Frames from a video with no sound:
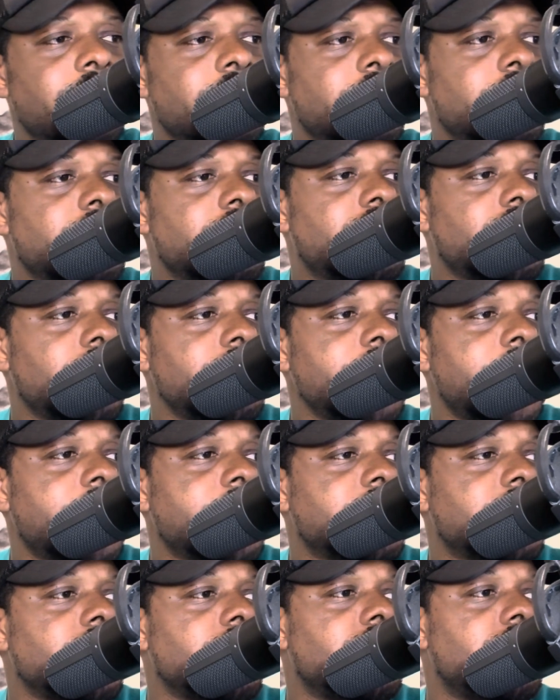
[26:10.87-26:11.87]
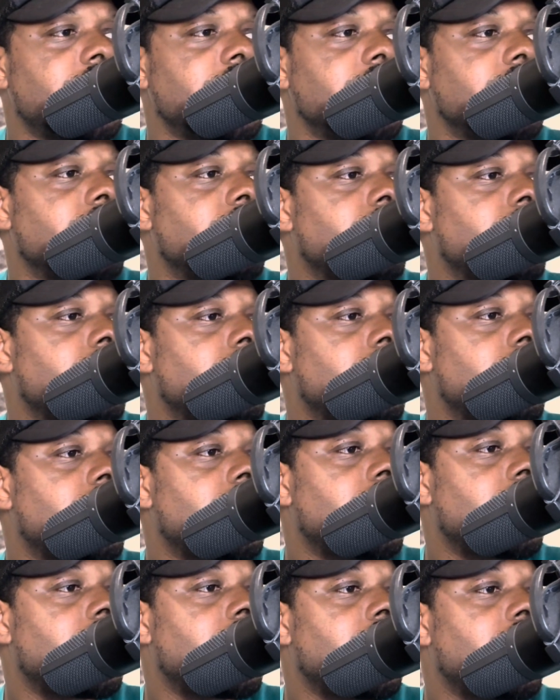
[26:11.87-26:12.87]
So yeah, so she
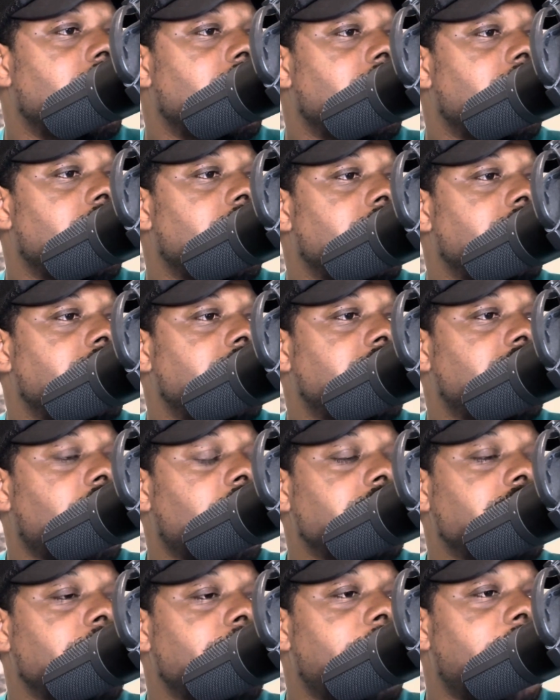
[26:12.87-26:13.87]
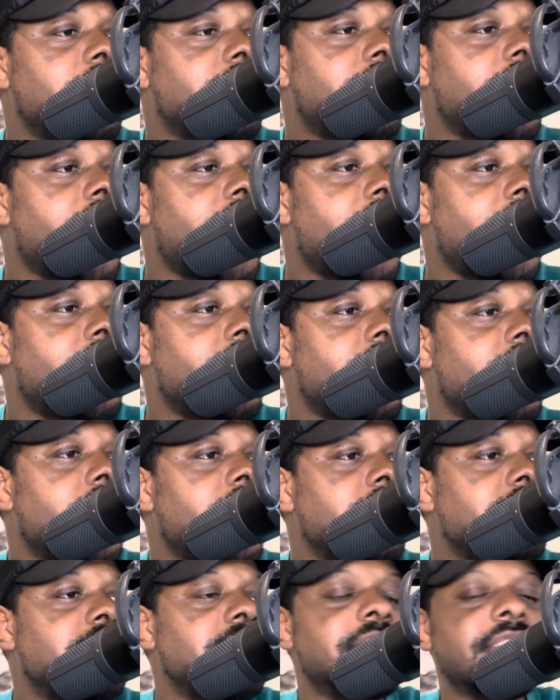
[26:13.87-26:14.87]
talked about that,
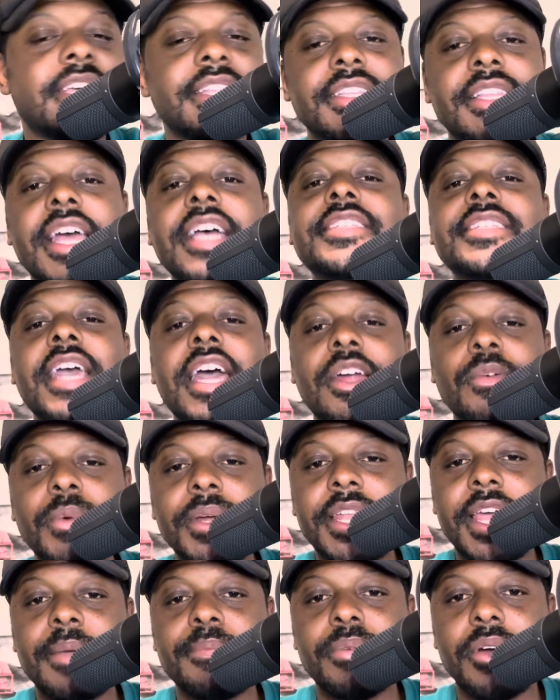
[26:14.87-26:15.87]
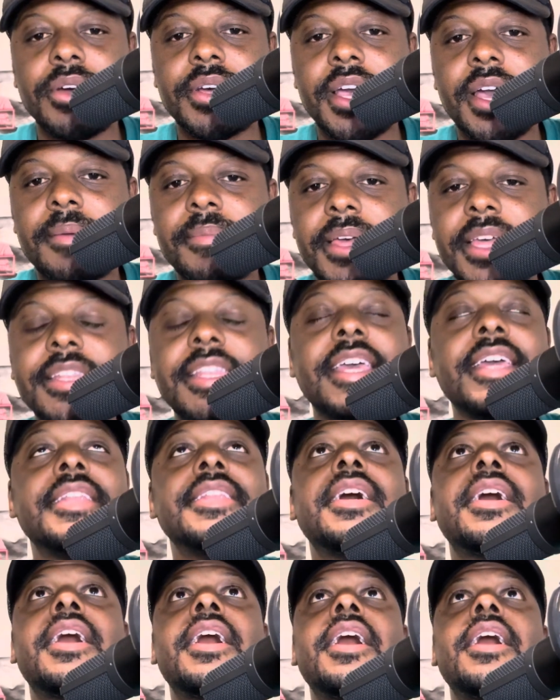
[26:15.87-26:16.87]
and she said that's kind of when they broke up. And then
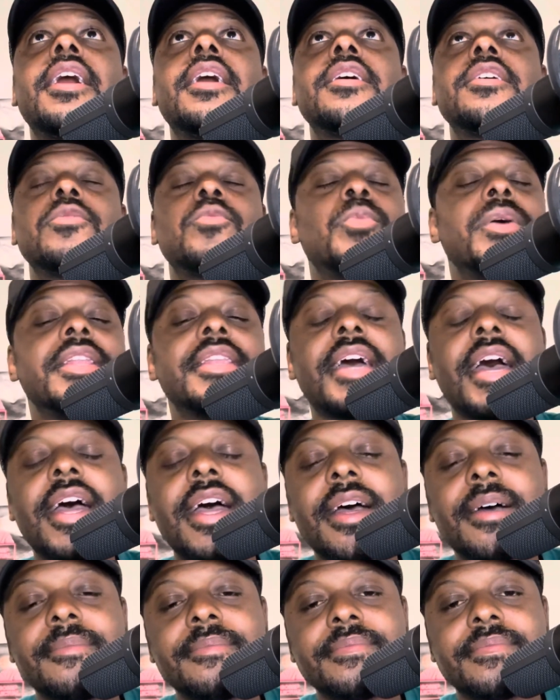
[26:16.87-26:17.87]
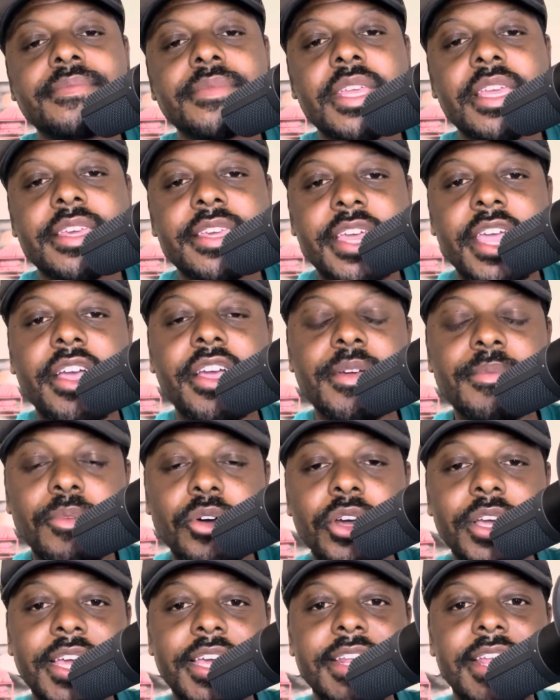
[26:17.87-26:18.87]
when Carrie
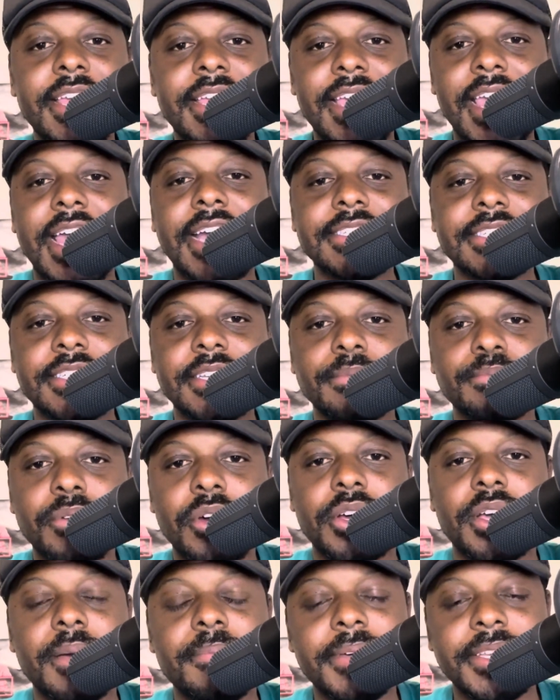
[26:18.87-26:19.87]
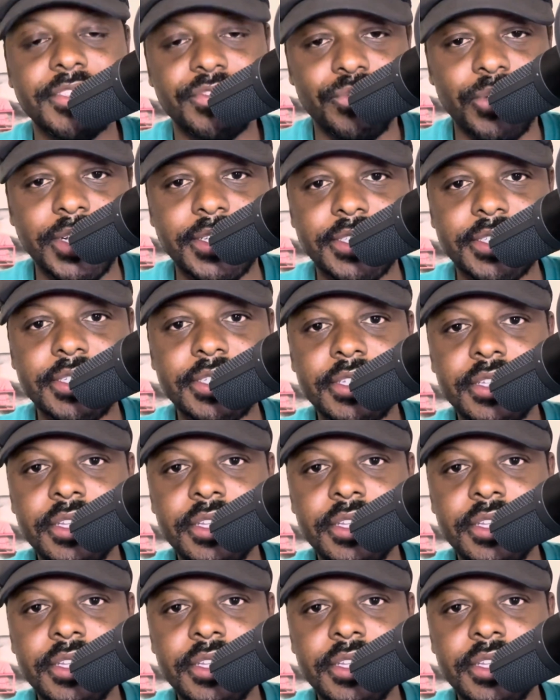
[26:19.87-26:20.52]
Morgan and Cassie broke up as friends,